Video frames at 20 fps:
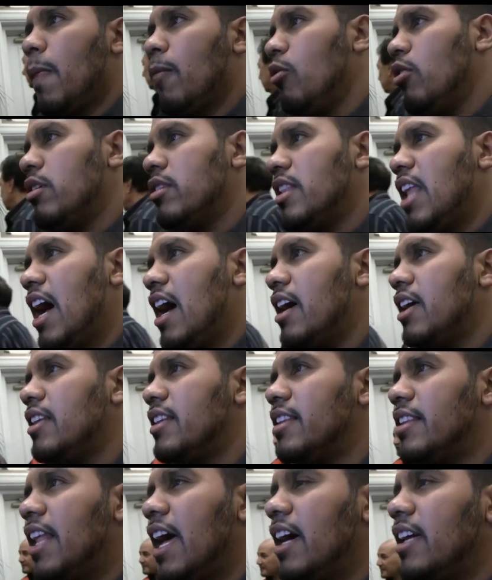Well,
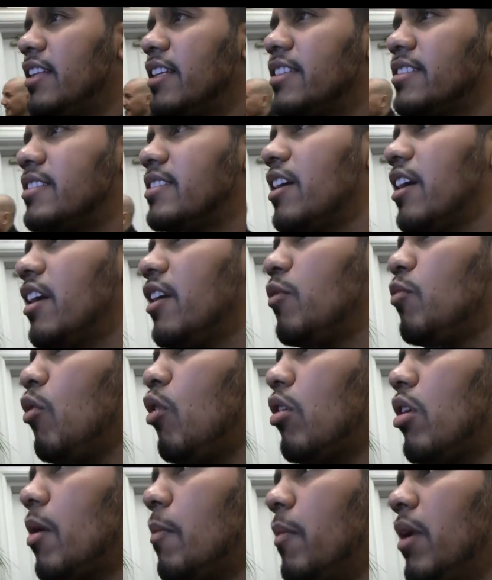not necessarily
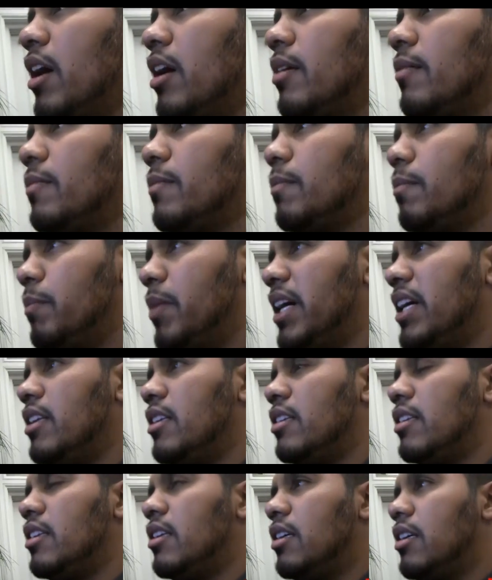woke him up, but
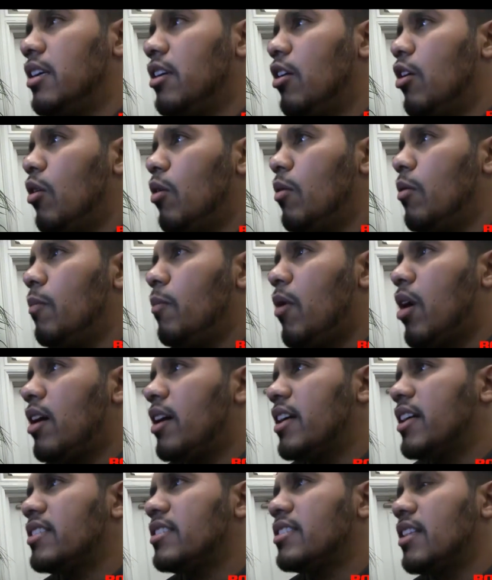you know,
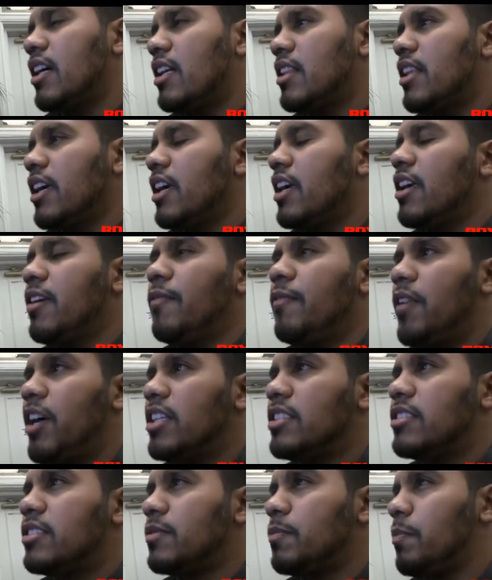Marquez, I think he
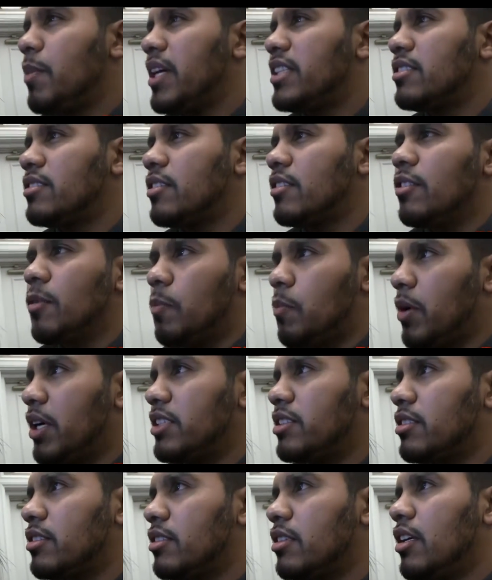fights best under
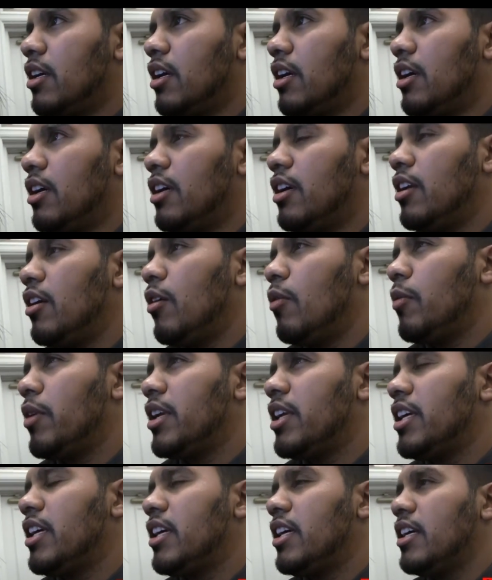pressure. You know,
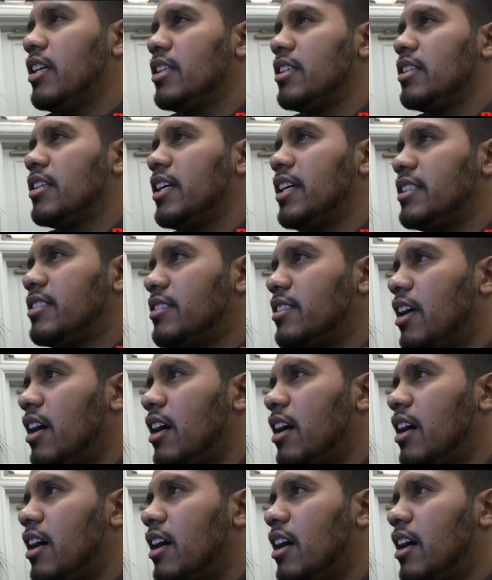when he gets